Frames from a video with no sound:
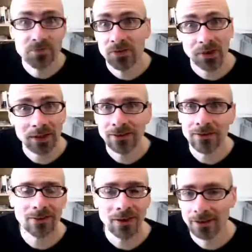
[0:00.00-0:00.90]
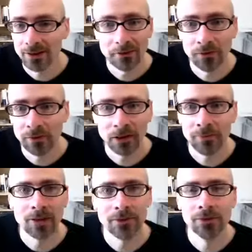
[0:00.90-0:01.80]
Saudis,
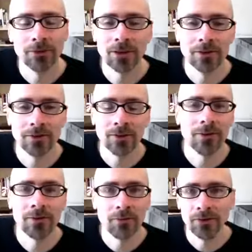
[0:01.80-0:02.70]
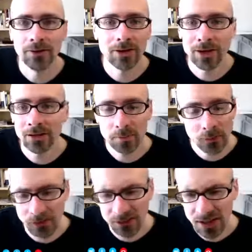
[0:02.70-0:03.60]
coming through with Saudi
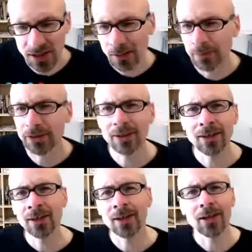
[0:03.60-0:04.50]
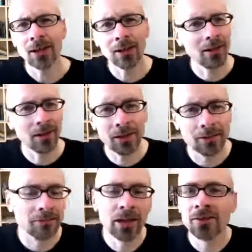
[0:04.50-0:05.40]
passports. But
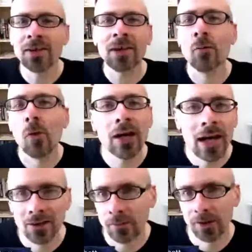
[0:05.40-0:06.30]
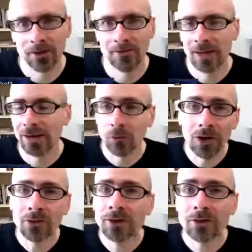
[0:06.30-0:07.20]
let's take one aspect of that.
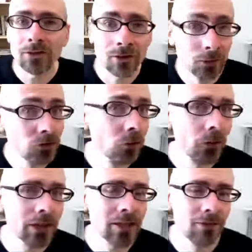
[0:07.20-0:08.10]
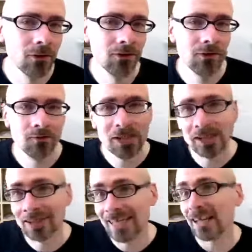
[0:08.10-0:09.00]
Where did the majority of those
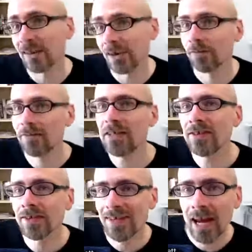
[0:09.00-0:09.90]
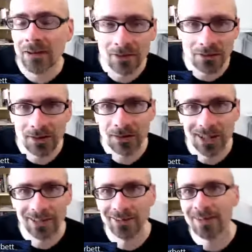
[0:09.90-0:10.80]
15 get their visa to enter the
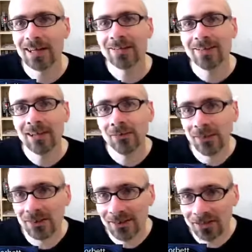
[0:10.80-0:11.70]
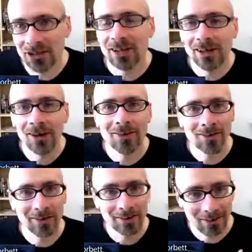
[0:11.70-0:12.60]
United States? It was at the Jeddah
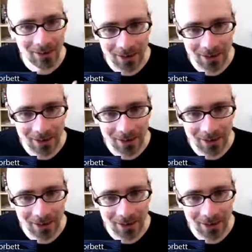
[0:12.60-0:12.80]
consulate.